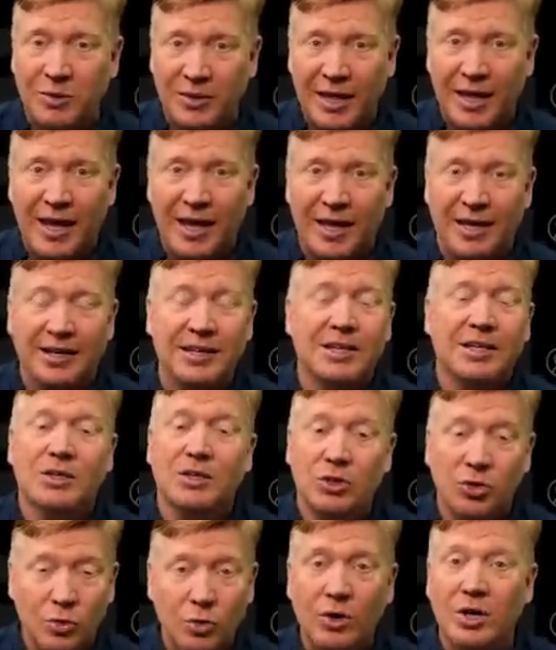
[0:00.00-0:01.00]
that,
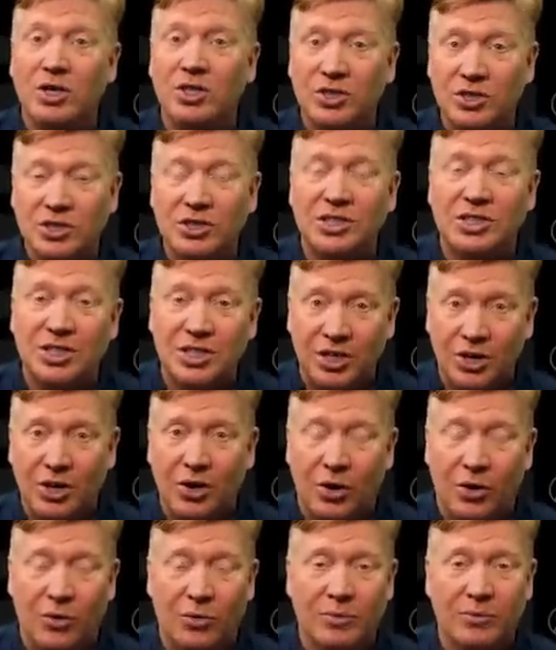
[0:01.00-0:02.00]
you are good to
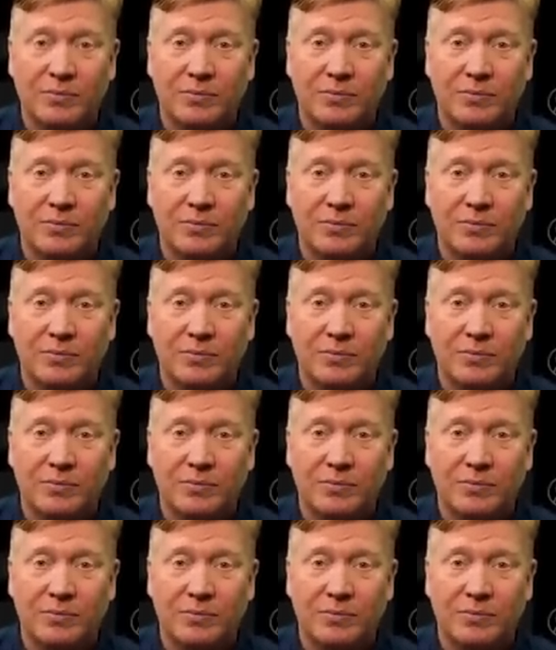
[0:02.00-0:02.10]
go.